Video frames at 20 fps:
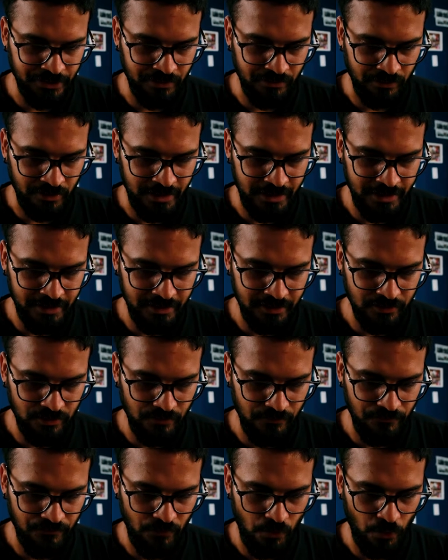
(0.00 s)
red in the
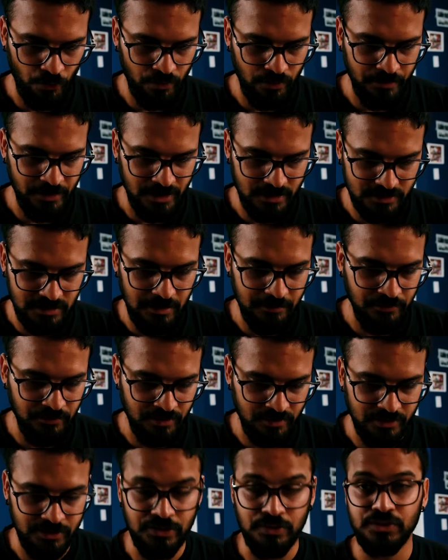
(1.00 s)
photo, because I'm
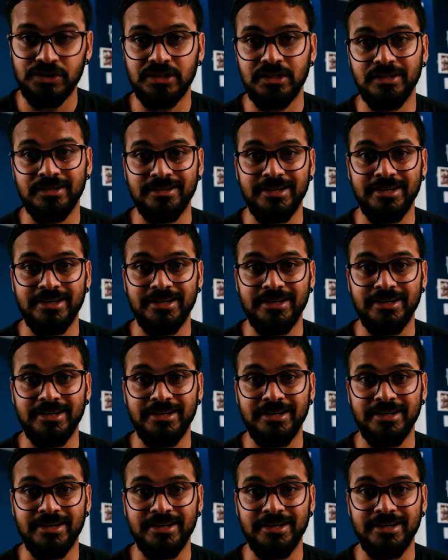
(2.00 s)
using a